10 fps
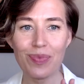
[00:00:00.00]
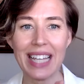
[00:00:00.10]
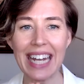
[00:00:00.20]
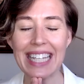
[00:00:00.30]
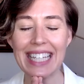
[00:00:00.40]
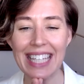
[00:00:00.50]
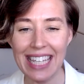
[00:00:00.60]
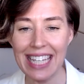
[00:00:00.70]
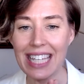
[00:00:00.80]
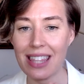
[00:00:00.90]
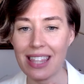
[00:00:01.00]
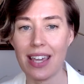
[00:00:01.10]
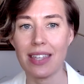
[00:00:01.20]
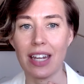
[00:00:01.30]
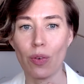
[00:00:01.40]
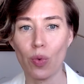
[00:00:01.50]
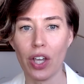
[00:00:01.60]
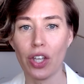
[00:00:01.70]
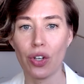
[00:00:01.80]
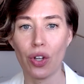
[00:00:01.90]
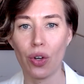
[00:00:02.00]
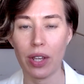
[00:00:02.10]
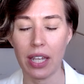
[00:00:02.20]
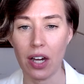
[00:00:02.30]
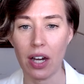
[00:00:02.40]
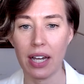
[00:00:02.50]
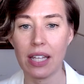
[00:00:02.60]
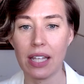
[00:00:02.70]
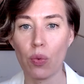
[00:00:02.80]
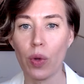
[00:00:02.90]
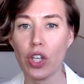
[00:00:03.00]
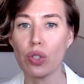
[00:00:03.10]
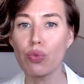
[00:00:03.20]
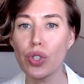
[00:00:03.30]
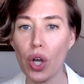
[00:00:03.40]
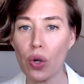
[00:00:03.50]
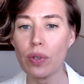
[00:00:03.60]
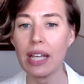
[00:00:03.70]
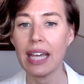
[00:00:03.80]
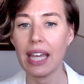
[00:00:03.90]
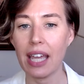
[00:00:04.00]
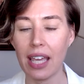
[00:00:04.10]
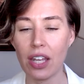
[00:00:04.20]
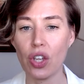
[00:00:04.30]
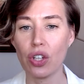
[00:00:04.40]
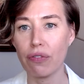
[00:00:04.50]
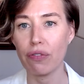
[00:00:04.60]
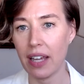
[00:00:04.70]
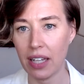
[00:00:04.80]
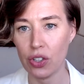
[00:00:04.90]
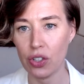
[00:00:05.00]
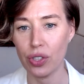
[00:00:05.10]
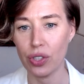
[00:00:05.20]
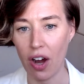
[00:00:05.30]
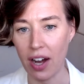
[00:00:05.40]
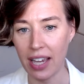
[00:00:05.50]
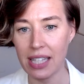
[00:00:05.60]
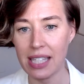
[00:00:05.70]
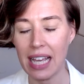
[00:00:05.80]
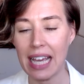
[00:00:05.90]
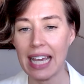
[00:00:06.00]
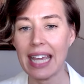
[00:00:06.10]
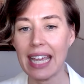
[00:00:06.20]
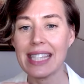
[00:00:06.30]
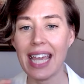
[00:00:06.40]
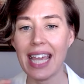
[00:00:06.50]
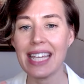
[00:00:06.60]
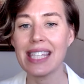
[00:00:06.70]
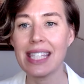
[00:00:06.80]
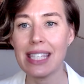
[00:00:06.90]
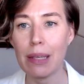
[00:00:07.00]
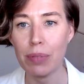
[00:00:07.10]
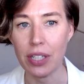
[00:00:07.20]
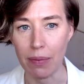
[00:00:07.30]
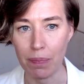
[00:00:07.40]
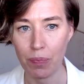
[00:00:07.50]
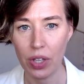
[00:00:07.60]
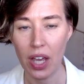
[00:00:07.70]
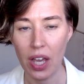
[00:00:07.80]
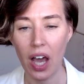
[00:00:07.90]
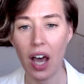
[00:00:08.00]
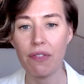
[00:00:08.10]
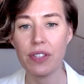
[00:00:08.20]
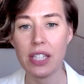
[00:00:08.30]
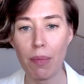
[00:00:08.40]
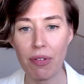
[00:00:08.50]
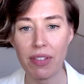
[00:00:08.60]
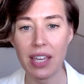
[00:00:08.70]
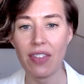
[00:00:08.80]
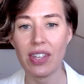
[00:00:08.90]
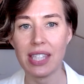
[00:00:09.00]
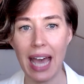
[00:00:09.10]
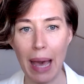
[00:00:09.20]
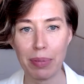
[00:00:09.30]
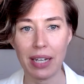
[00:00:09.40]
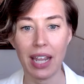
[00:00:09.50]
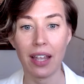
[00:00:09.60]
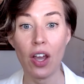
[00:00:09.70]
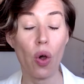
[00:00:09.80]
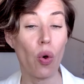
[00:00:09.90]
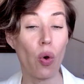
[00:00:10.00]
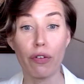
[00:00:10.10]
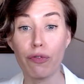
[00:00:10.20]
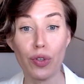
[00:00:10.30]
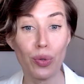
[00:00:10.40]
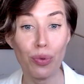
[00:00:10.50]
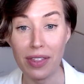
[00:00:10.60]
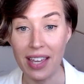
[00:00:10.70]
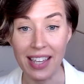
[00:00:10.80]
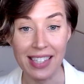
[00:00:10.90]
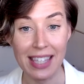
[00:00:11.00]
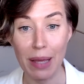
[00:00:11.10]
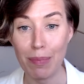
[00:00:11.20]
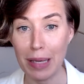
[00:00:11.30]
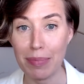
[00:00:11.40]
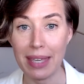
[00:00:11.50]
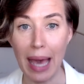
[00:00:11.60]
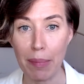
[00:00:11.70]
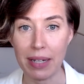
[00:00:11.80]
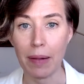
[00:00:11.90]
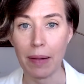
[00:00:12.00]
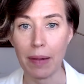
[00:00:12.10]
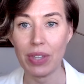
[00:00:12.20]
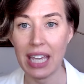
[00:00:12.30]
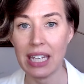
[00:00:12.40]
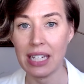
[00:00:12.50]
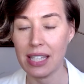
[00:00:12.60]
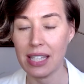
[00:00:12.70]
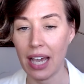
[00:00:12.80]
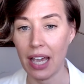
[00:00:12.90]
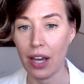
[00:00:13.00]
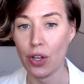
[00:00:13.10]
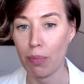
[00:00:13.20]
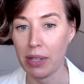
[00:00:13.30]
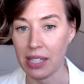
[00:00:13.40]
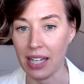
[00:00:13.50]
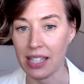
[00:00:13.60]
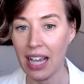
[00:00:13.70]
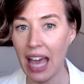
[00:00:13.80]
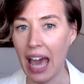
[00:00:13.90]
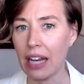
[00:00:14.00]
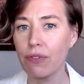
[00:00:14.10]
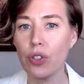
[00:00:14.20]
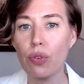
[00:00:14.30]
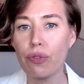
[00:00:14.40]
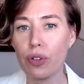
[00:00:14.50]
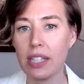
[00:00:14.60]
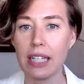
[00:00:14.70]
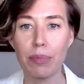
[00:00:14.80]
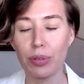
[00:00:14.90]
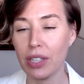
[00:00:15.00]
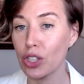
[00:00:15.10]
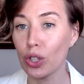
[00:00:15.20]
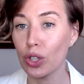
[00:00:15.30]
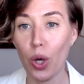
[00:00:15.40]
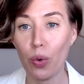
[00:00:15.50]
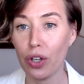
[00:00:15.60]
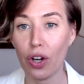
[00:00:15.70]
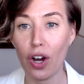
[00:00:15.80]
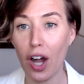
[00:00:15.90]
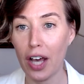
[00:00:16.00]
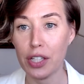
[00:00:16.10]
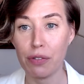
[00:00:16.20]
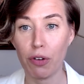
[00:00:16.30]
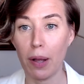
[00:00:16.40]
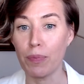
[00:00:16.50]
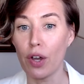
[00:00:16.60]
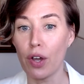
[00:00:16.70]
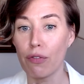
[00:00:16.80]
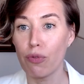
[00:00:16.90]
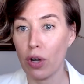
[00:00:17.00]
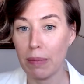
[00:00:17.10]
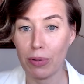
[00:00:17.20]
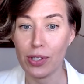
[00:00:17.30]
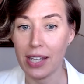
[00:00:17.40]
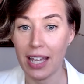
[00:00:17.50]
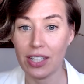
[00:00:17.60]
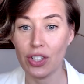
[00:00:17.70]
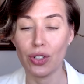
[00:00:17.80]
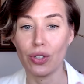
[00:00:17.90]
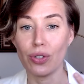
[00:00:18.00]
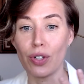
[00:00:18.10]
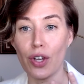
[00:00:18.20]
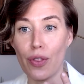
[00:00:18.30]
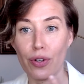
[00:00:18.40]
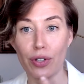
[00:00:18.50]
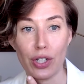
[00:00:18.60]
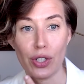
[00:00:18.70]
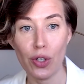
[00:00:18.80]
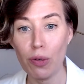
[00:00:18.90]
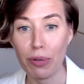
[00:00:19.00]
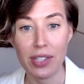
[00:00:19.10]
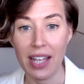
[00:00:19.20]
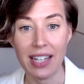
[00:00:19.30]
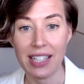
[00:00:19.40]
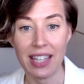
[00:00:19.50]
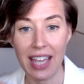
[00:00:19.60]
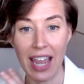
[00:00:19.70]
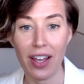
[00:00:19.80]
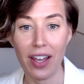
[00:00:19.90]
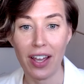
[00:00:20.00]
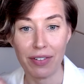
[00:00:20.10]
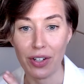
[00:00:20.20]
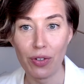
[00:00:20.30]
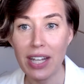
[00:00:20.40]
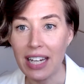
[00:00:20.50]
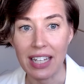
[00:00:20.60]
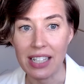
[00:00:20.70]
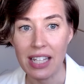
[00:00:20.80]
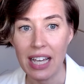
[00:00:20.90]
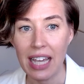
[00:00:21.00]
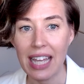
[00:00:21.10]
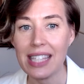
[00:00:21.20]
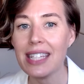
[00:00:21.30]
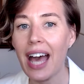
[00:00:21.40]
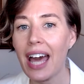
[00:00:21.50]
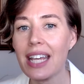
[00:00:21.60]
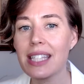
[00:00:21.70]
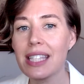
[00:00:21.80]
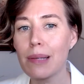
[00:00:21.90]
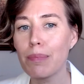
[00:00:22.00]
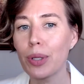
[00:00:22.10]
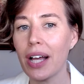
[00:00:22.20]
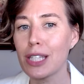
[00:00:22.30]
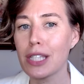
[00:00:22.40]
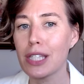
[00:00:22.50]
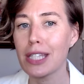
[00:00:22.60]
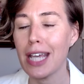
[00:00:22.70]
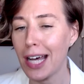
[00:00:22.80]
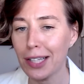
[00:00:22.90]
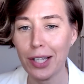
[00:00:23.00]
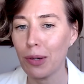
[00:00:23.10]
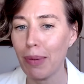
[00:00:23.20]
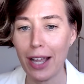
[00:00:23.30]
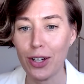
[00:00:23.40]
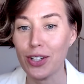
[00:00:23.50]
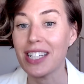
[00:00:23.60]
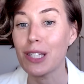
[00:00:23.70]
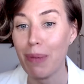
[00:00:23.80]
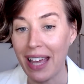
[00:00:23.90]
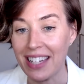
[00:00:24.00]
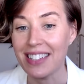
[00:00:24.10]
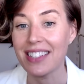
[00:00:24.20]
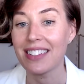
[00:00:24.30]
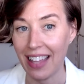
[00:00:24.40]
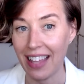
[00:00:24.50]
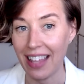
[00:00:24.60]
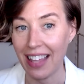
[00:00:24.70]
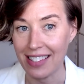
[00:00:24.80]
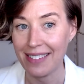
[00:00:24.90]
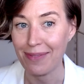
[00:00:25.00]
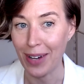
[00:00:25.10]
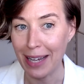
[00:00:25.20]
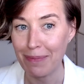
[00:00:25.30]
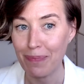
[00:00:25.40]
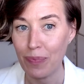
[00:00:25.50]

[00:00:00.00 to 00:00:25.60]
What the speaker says: And a key thing that I want you to know here is that when you don't hit your financial targets, it's a symptom of something that's happening or a few things that might be happening inside your business. And if you, for example, need to lower your costs from 40% to 32% in the area of ingredients, it's not as simple as telling your buyer to spend less, right?